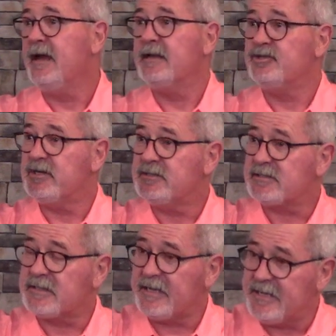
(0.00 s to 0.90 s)
And
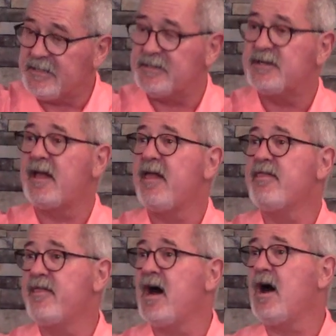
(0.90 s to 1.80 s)
Jesus is
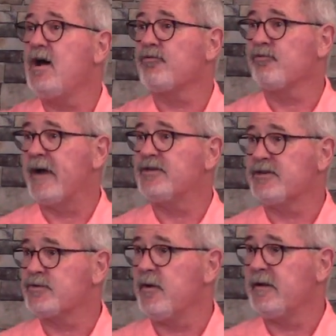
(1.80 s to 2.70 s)
the
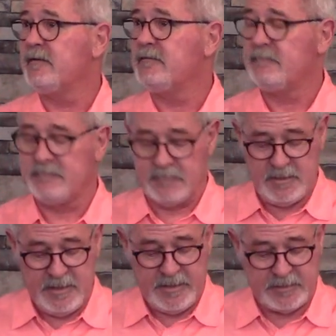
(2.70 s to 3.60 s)
righteous one.
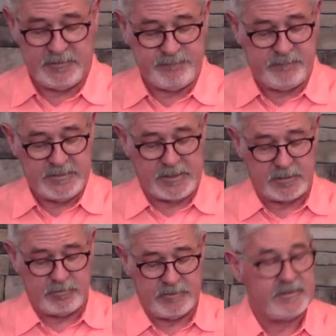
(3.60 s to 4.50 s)
That's
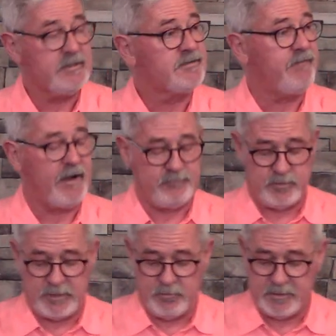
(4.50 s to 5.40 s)
2 Corinthians
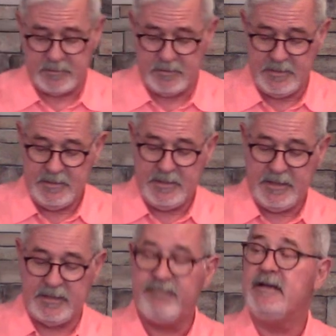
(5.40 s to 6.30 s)
5:21
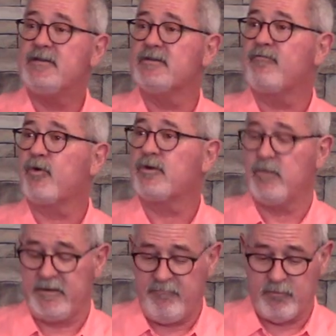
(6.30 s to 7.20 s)
and Ephesians
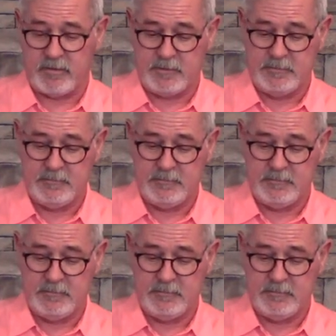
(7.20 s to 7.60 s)
4:24.